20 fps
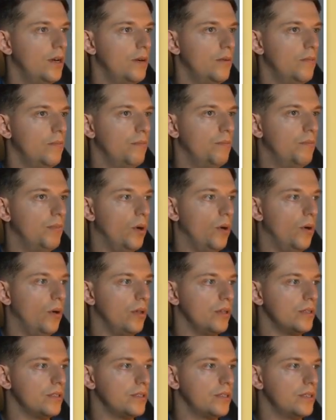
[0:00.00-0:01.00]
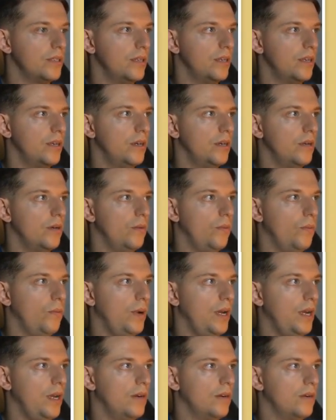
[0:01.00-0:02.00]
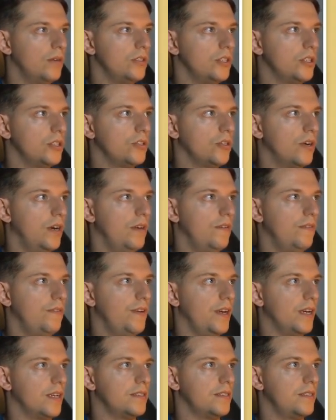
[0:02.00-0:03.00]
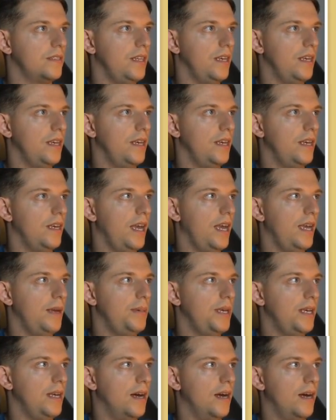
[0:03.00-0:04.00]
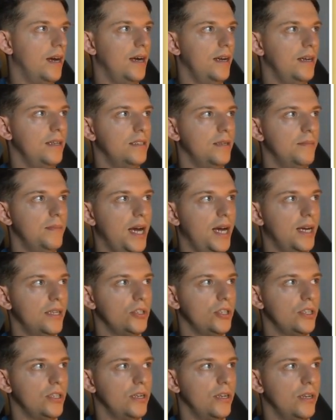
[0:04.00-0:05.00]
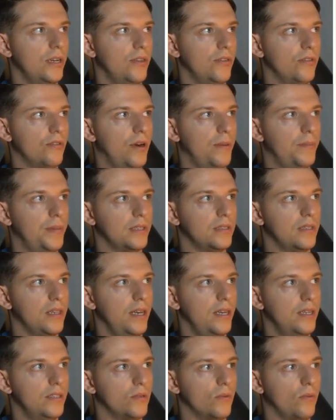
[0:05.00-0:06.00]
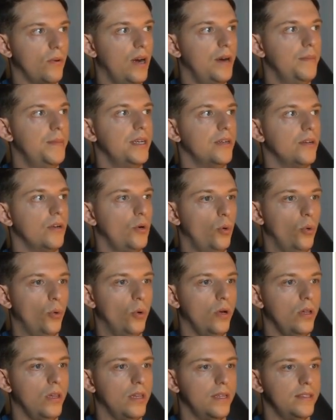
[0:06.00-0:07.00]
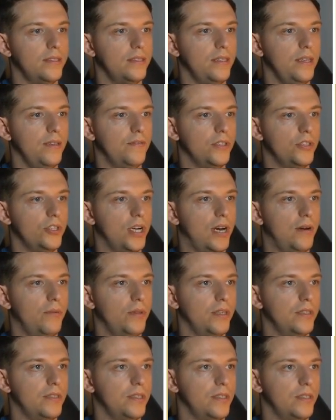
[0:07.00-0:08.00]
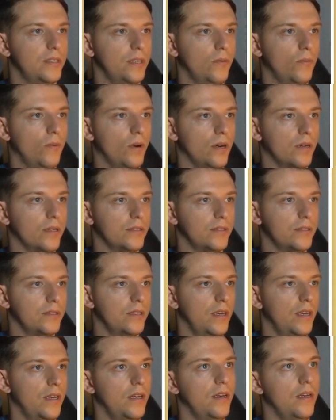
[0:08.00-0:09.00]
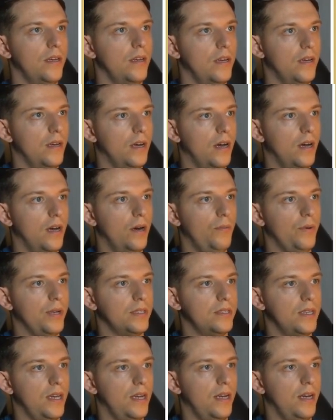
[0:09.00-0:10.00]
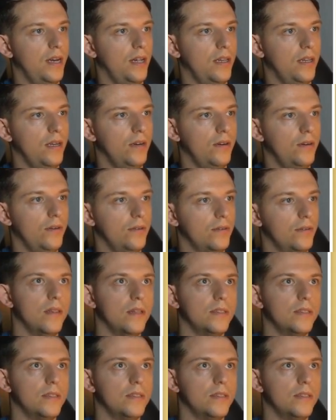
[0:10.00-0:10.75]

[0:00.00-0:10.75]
Bolt, we're just trying to fix the API to match Anthropic's latest requirement. Cool. Let's see if the chat with assistant works. We can say hello.